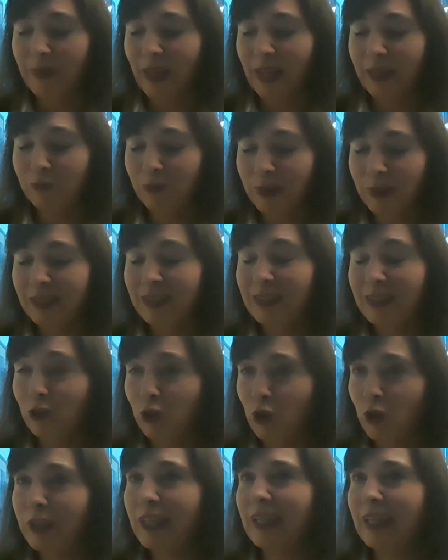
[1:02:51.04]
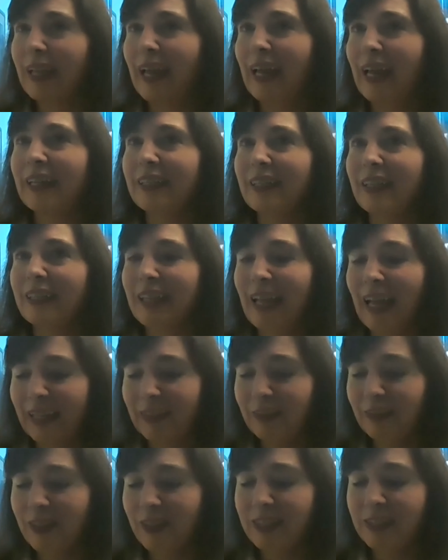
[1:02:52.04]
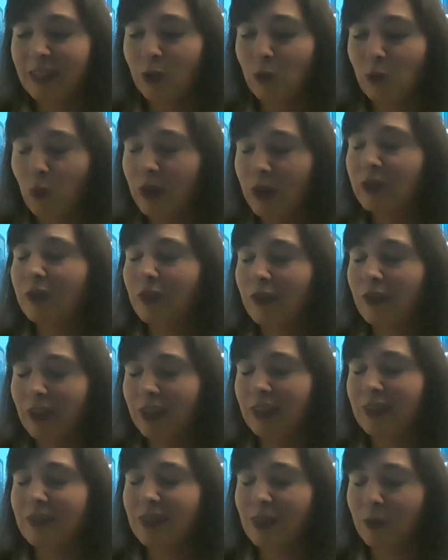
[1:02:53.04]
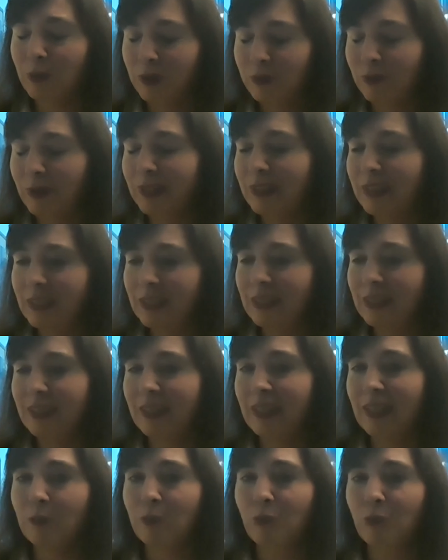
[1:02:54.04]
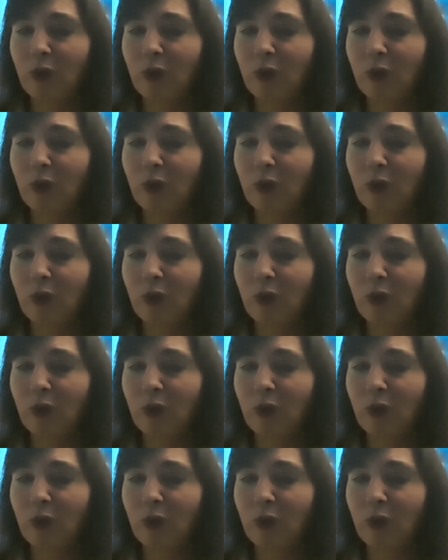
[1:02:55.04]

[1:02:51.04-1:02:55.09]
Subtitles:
and really looking at and analyzing what are the things that we really need to keep,